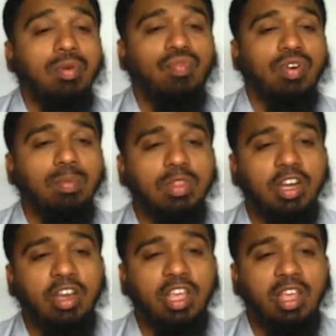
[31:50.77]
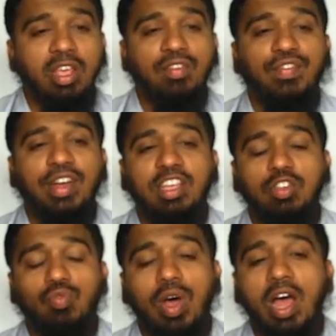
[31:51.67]
From the D, if it
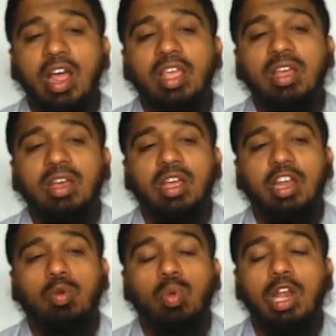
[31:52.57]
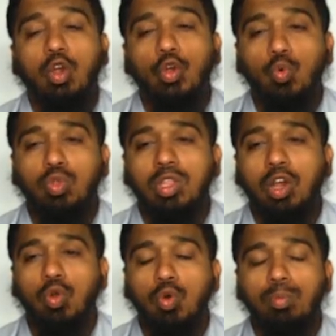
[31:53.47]
is Y, it will do the
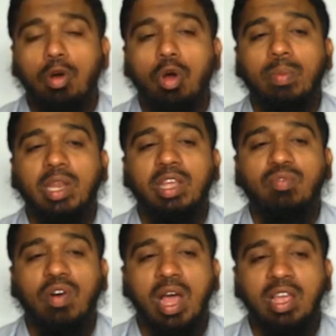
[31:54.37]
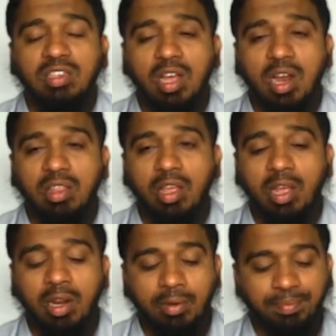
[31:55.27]
loop, how many Y's are
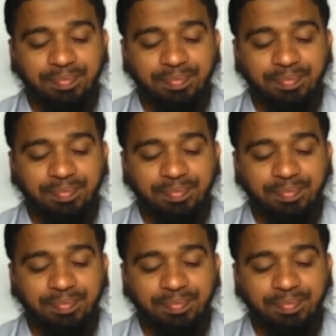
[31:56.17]
there,